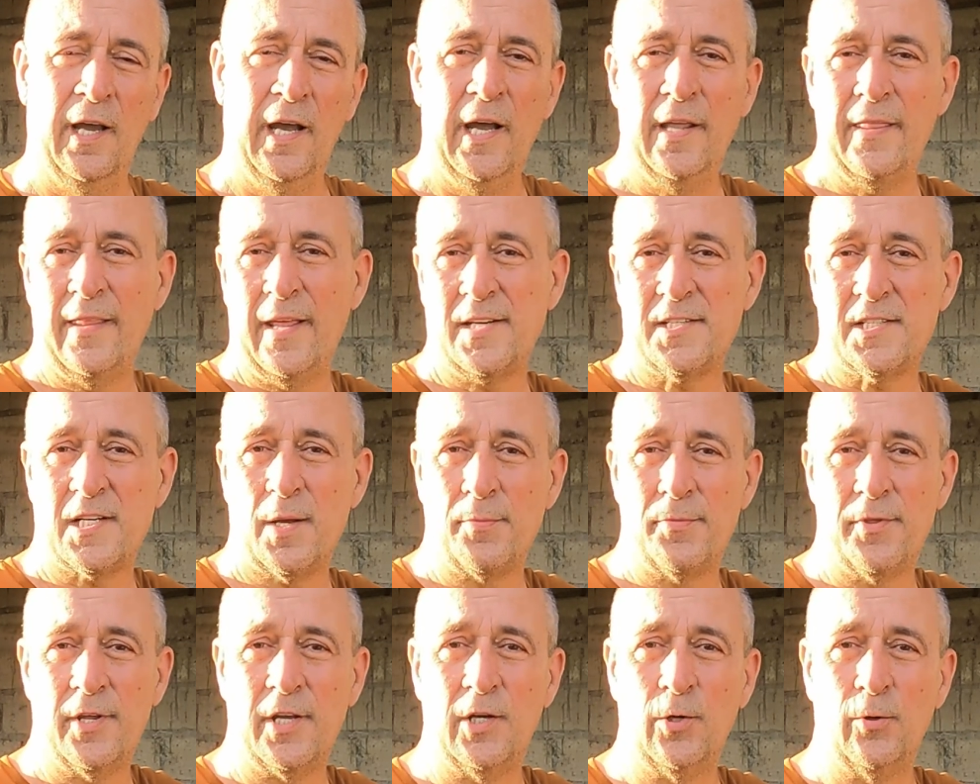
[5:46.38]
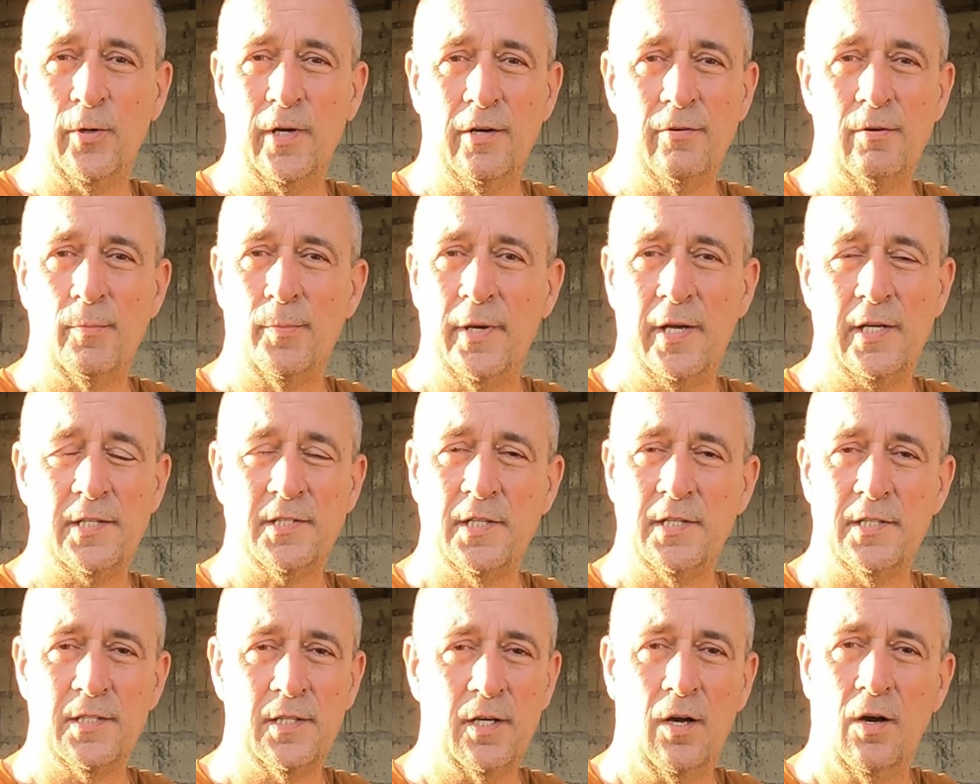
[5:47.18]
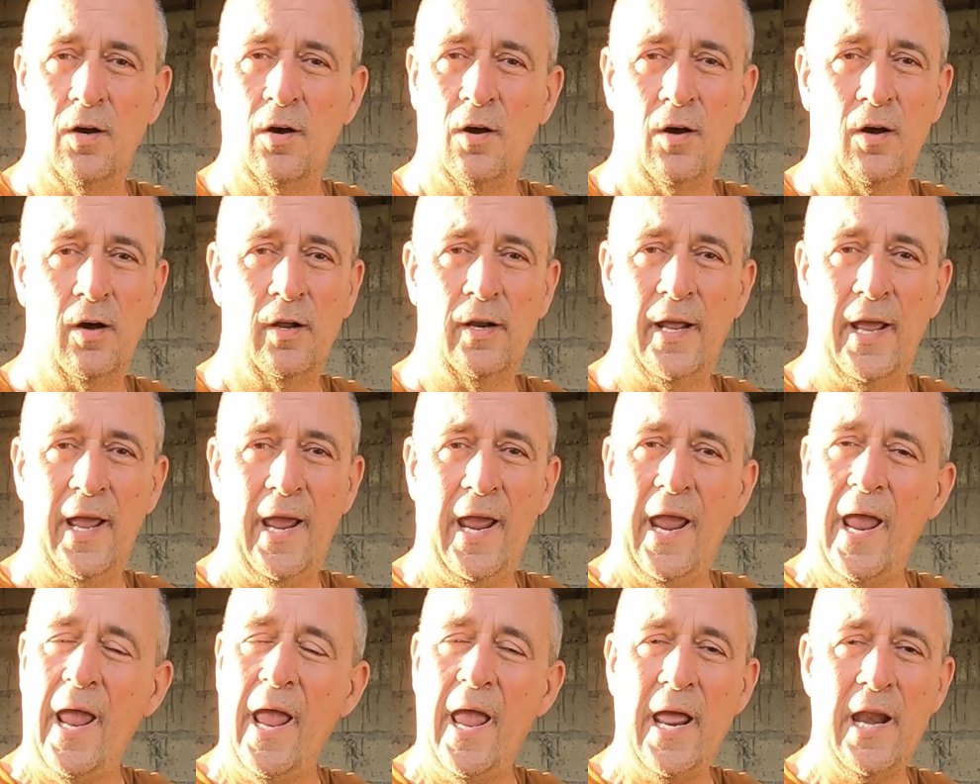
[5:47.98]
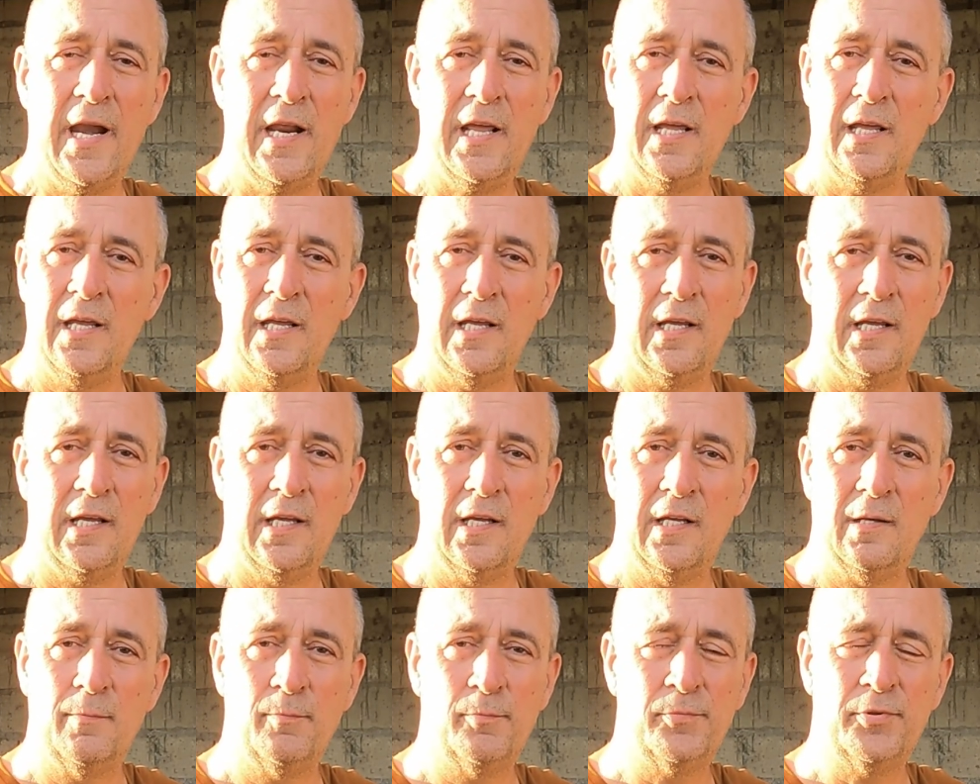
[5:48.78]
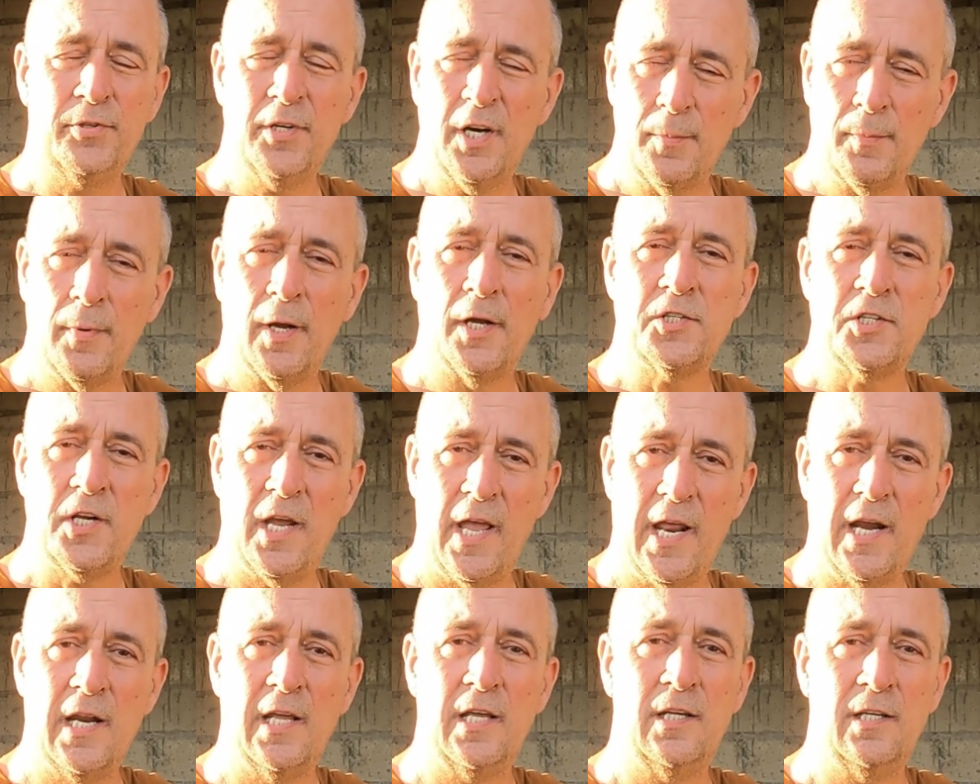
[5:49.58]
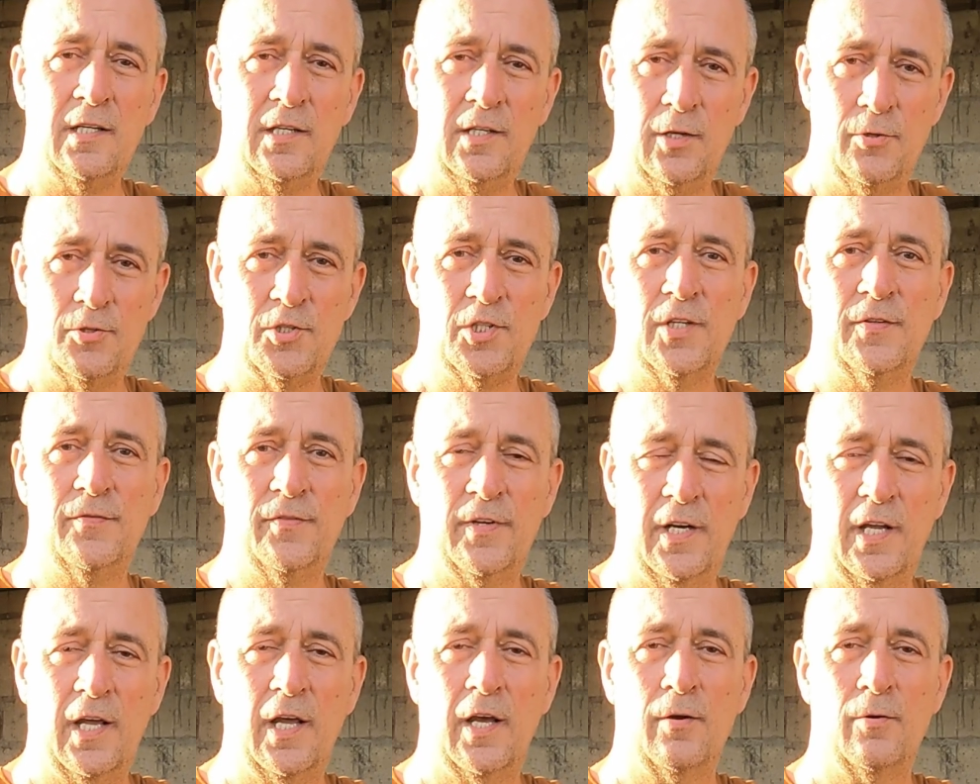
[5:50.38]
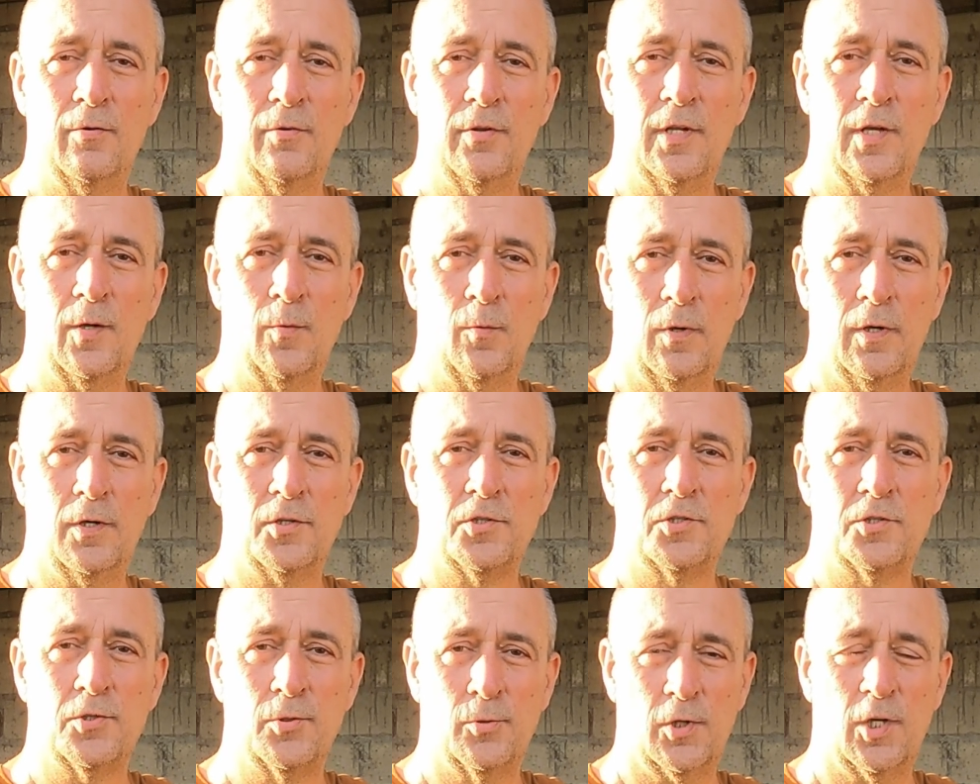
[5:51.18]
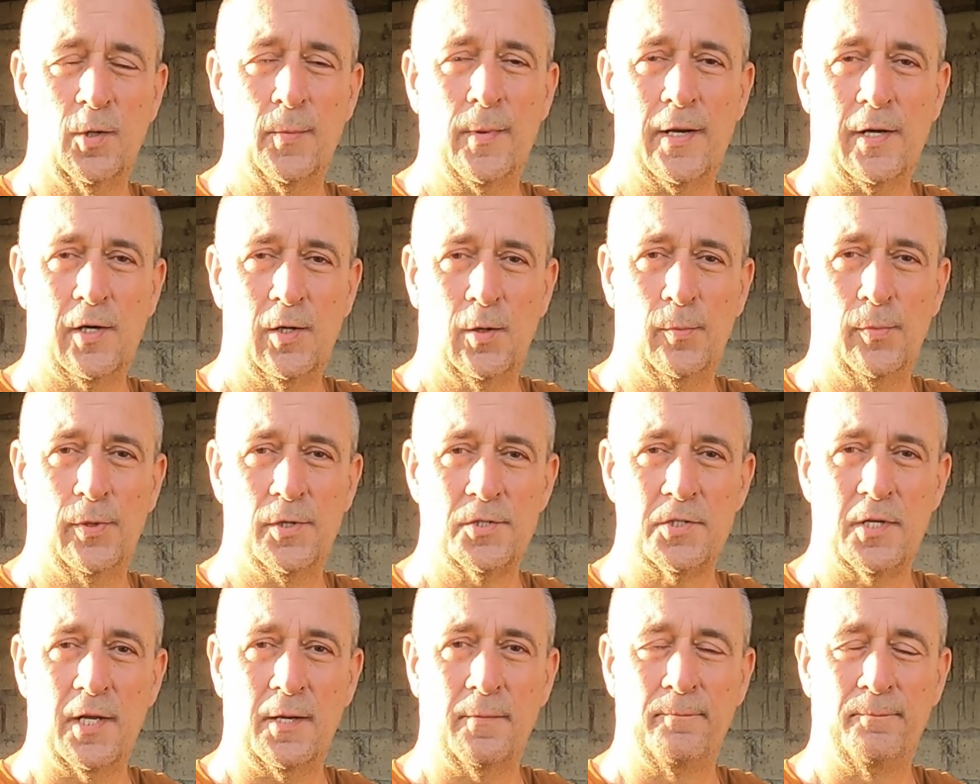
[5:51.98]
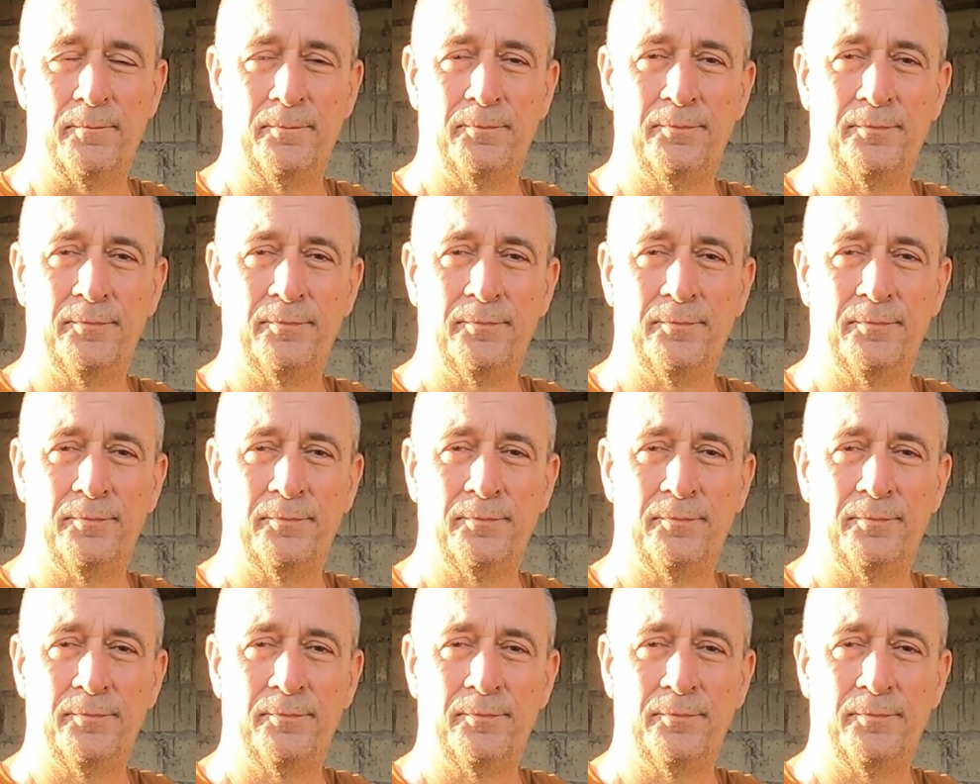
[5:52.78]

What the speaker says: And that's something you'll hear repeated on pretty much any YouTube video that you watch talking about composting.